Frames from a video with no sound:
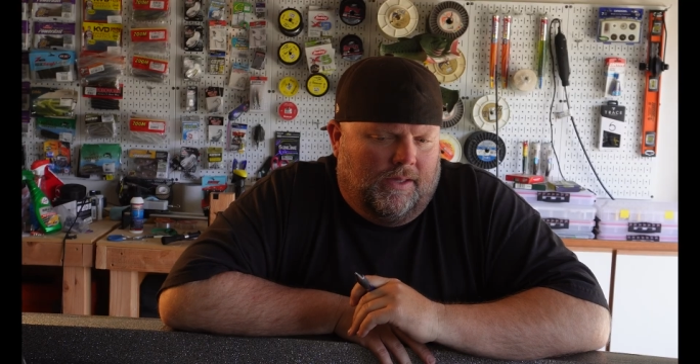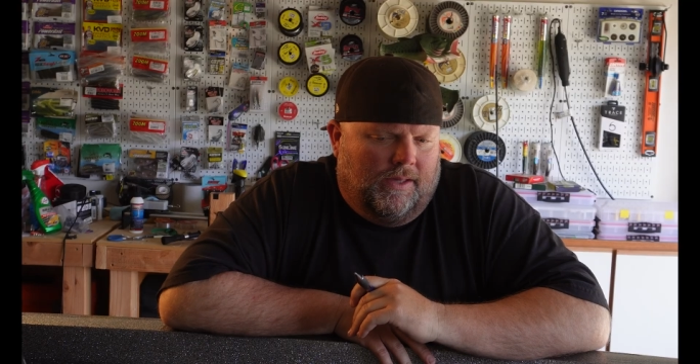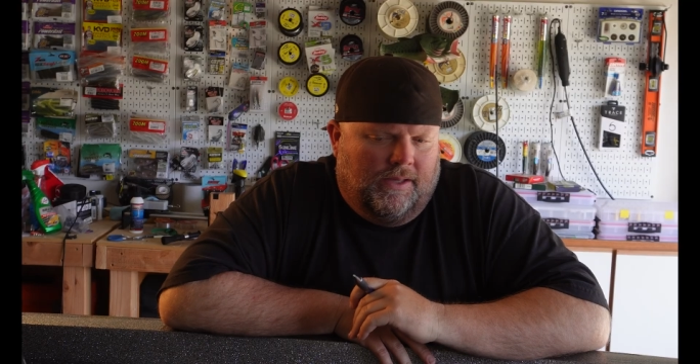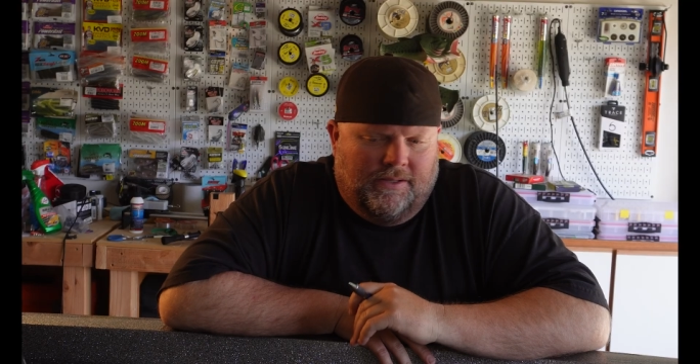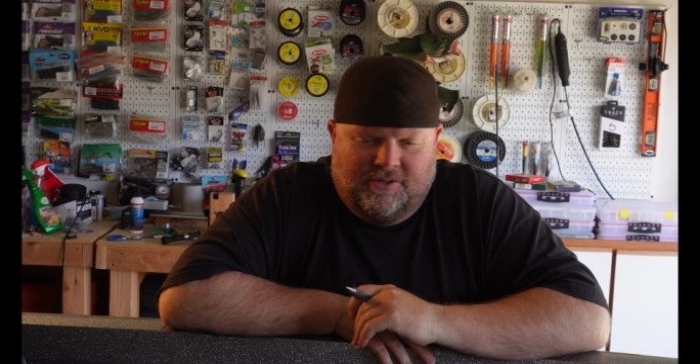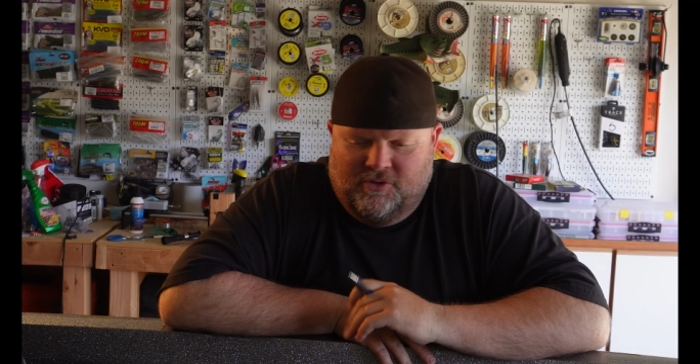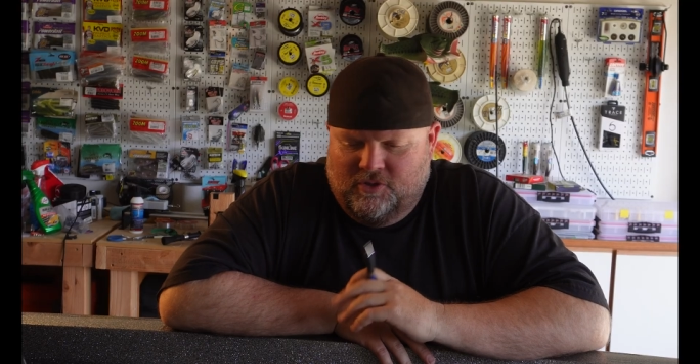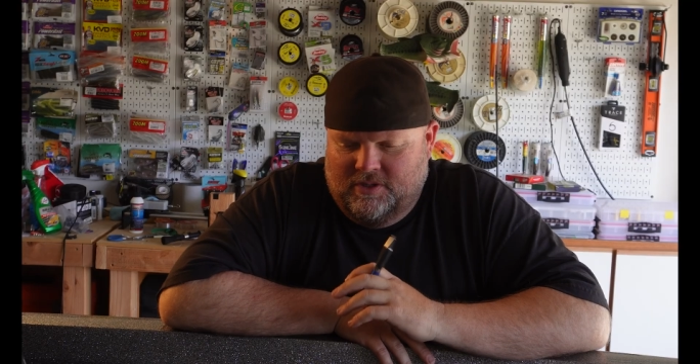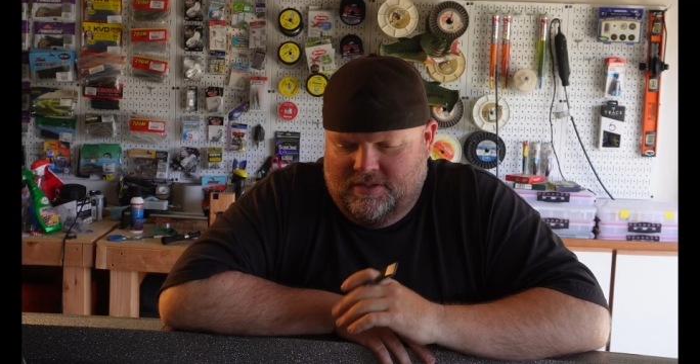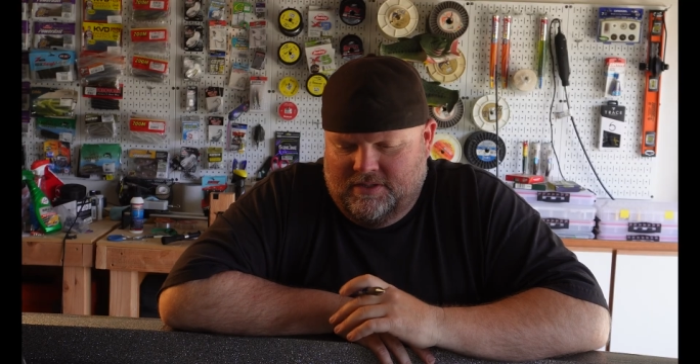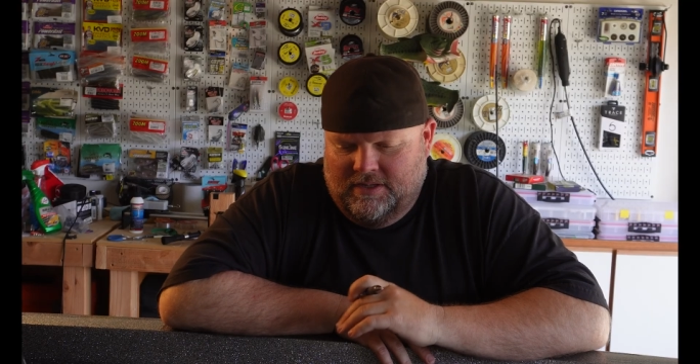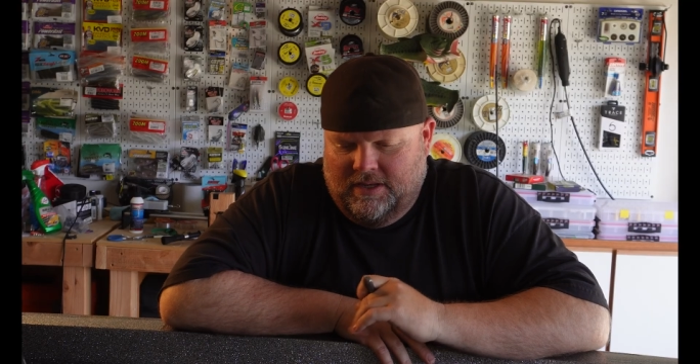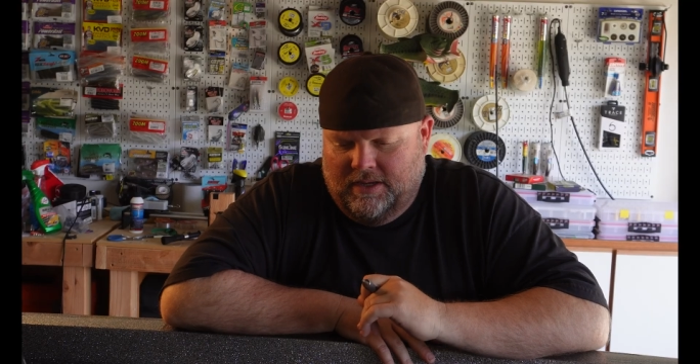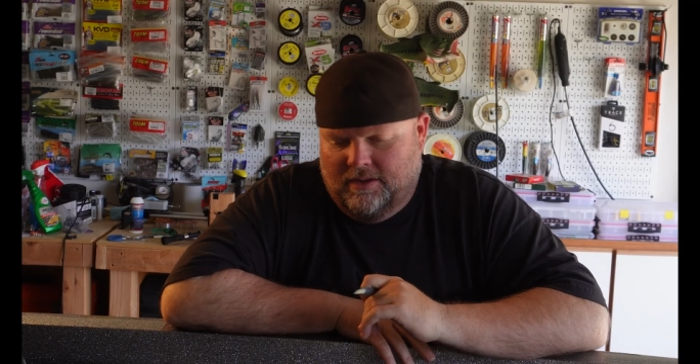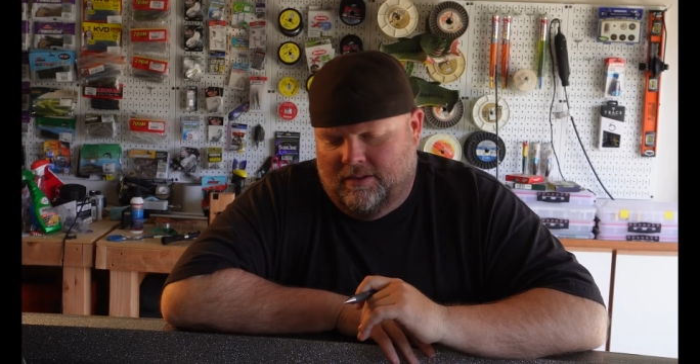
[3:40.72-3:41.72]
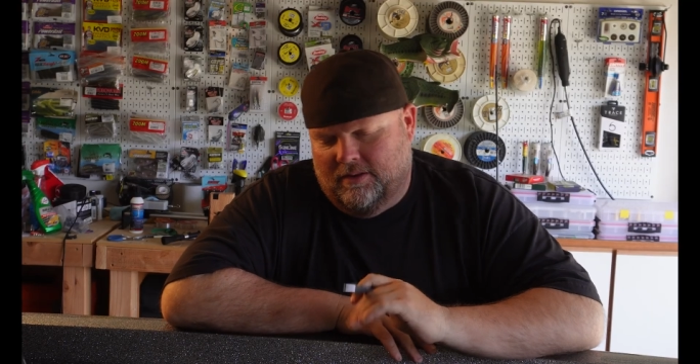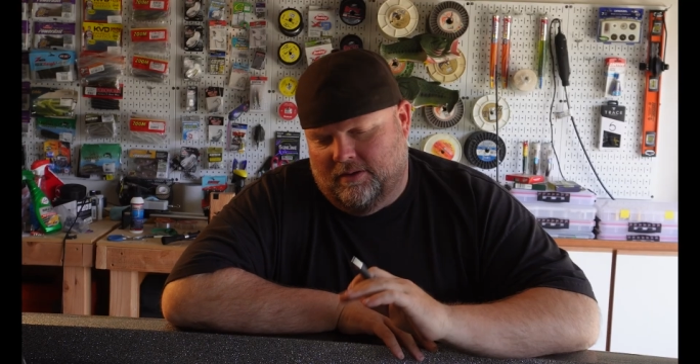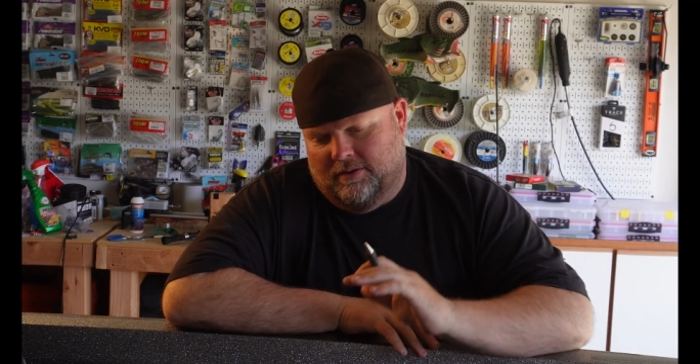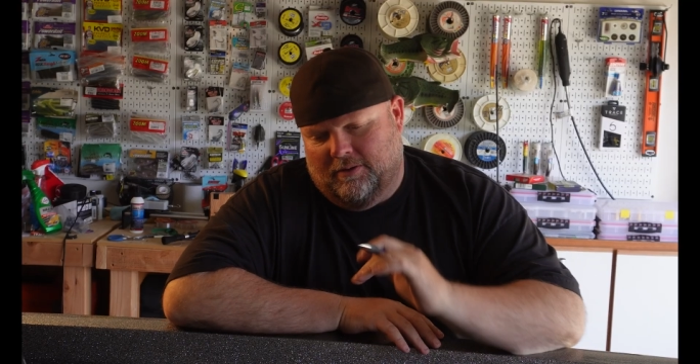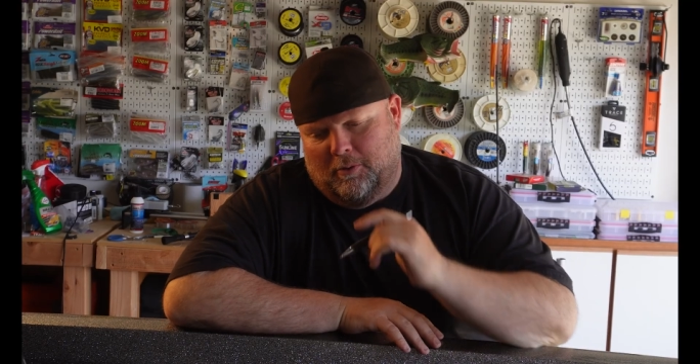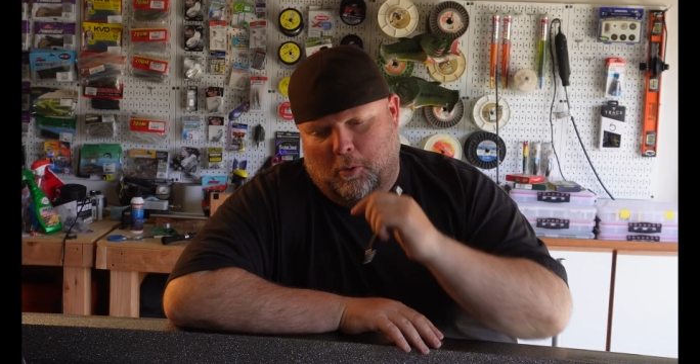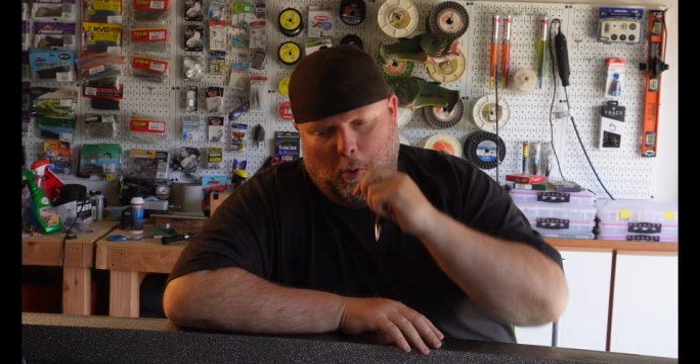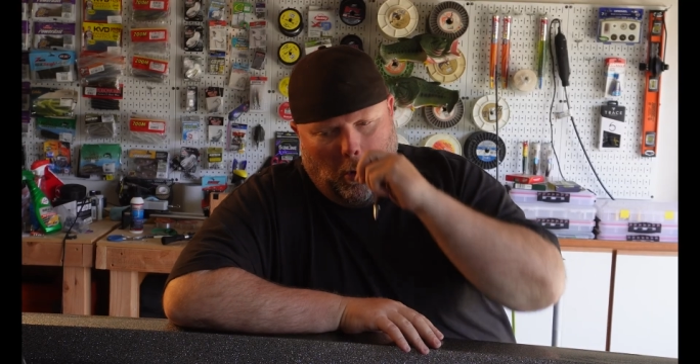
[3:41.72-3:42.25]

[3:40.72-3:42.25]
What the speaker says: It's just like, look,